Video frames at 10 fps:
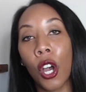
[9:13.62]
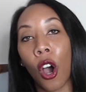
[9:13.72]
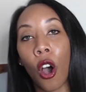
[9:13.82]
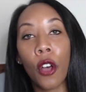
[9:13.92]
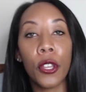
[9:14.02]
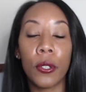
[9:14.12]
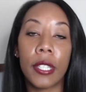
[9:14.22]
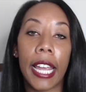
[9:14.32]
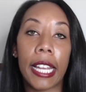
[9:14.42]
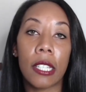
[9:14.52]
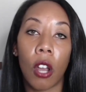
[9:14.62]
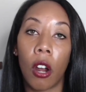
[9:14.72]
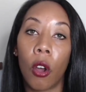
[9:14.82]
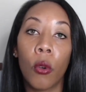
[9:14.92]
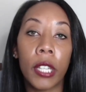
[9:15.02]
all those dates
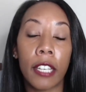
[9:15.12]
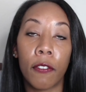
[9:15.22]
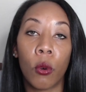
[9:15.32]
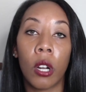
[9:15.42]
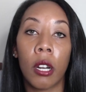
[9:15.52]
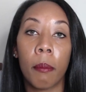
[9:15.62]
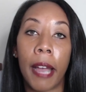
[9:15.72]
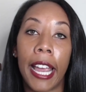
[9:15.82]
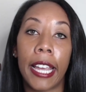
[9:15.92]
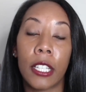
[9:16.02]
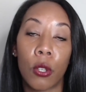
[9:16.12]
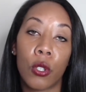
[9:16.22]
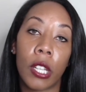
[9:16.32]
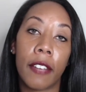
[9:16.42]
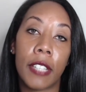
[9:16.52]
are only for my
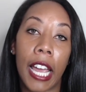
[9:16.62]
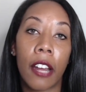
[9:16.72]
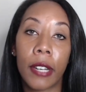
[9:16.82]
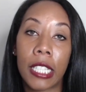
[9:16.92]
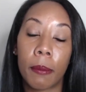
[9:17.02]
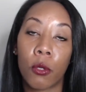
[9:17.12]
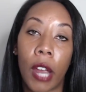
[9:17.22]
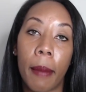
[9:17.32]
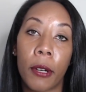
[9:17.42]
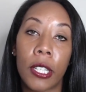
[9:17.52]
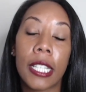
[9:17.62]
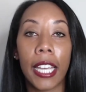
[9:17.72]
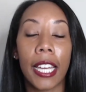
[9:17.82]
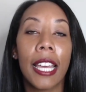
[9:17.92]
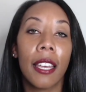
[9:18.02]
Socialife Diary subscribers.
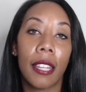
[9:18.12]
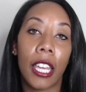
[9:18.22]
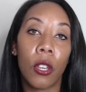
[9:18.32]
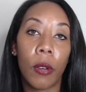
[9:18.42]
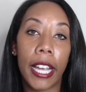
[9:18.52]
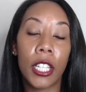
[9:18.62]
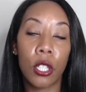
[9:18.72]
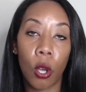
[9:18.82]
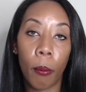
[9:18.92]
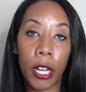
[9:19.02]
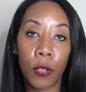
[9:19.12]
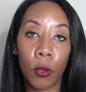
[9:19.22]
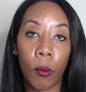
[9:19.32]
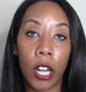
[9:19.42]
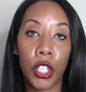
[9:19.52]
Thank you guys so much
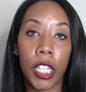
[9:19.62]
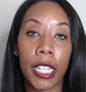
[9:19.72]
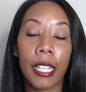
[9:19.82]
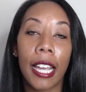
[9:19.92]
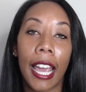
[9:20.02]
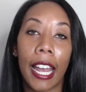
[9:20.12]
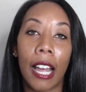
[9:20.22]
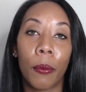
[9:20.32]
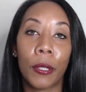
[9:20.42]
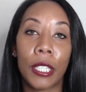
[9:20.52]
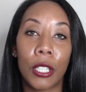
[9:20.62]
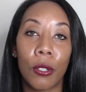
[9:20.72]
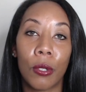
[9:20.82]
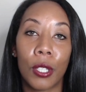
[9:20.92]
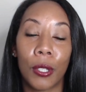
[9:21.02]
for watching, and I will see
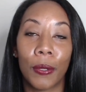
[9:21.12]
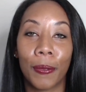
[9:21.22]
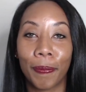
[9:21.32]
you soon.